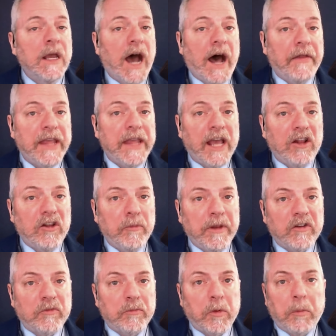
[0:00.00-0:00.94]
On the
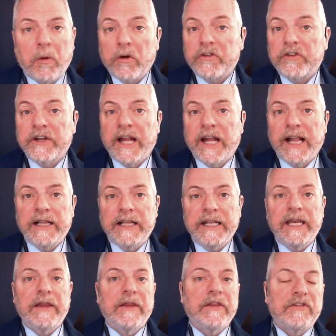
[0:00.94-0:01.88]
element of
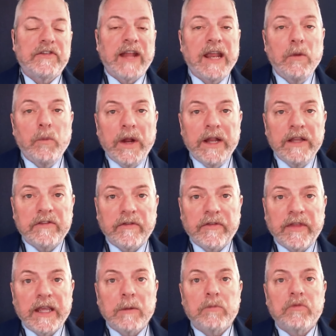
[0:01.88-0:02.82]
proportionality, the state wins
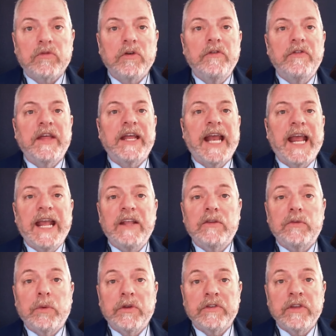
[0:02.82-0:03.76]
if they can prove that
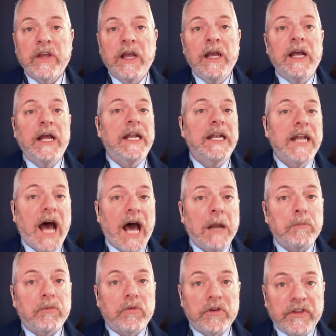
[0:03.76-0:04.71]
Hayes was
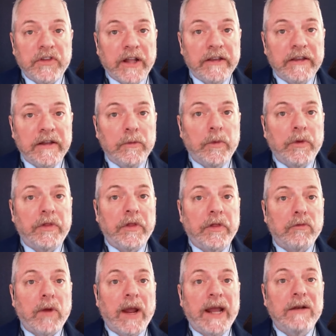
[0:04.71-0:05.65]
not presented with a
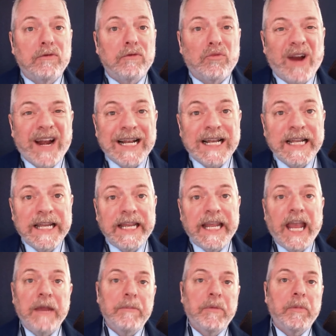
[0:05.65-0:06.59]
threat readily
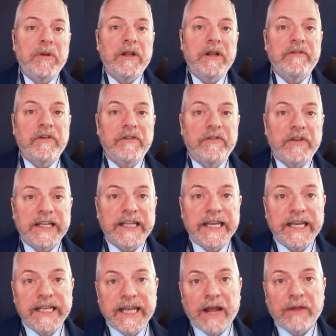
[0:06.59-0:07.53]
capable of
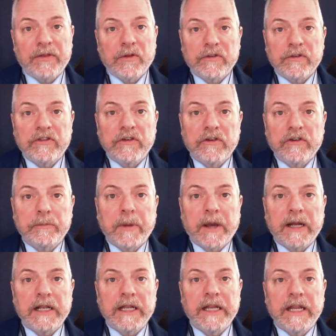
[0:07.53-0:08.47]
inflicting death or serious
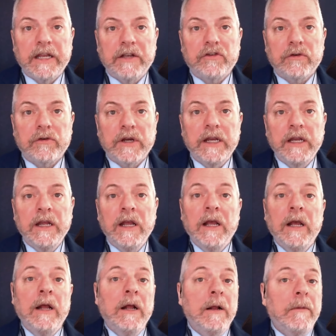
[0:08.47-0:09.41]
bodily injury,
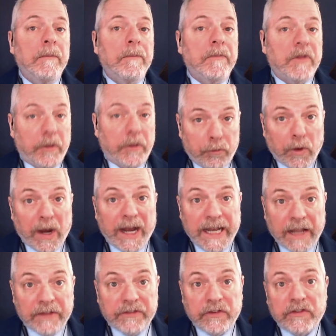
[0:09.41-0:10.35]
the threat
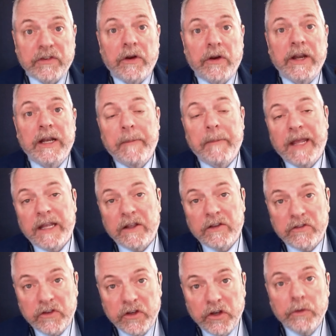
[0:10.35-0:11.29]
necessary to make
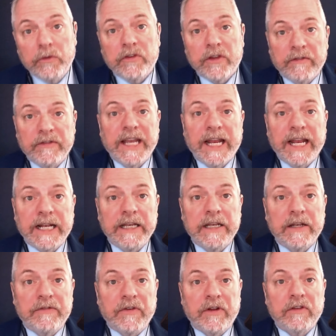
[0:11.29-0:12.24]
his use of deadly
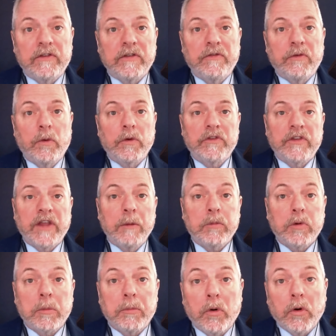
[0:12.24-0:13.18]
defensive force a
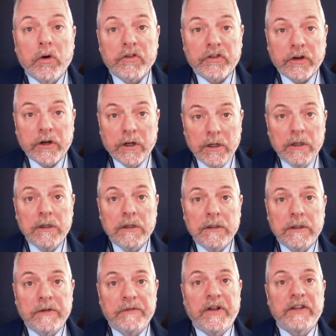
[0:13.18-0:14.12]
proportional
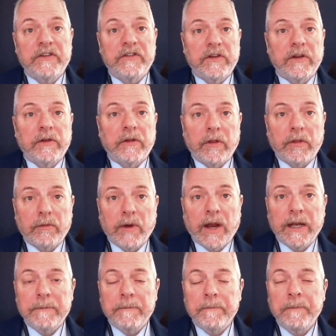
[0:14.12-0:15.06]
defense to the
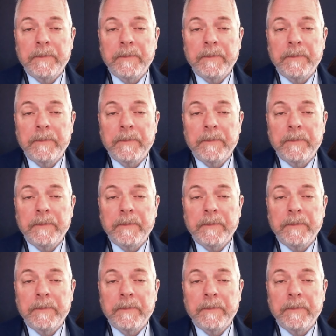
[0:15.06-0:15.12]
threat.